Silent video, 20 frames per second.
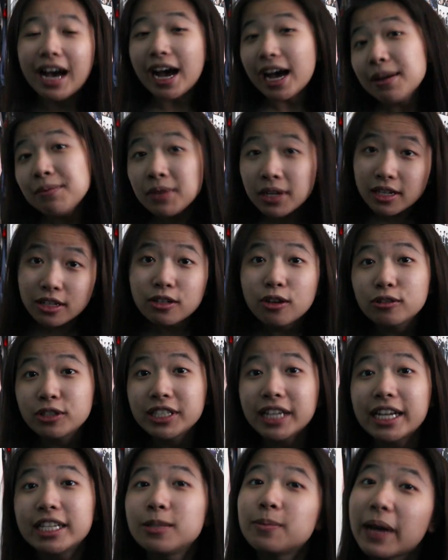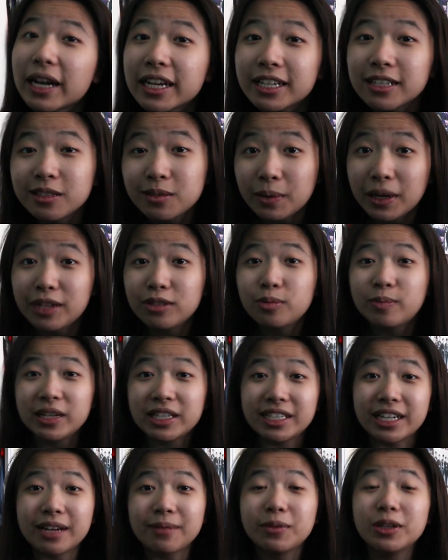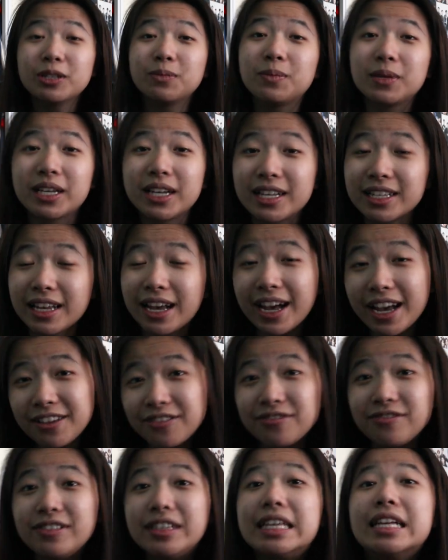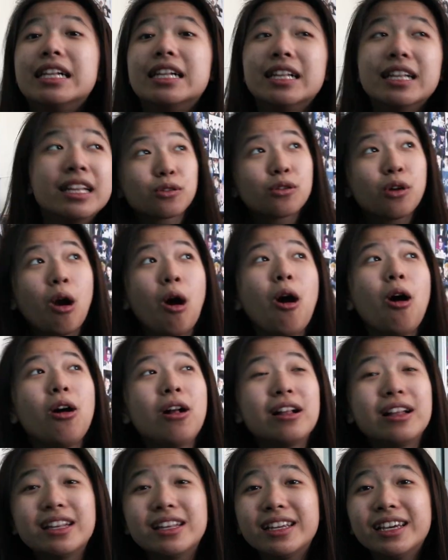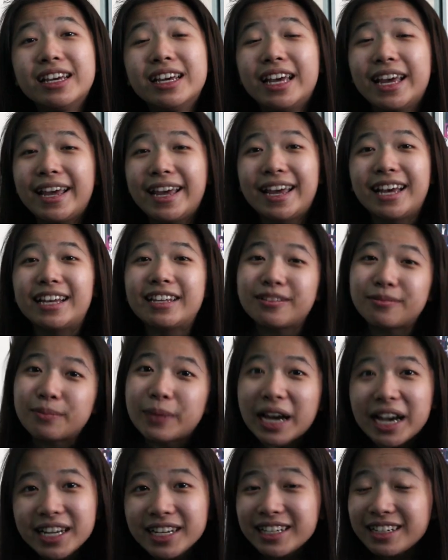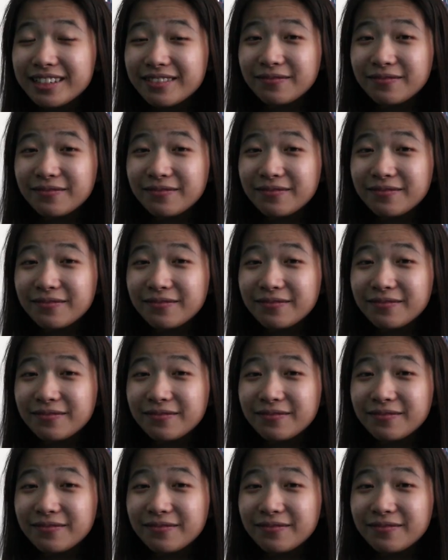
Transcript: I'm gonna go change back into my pajamas because I feel cold and my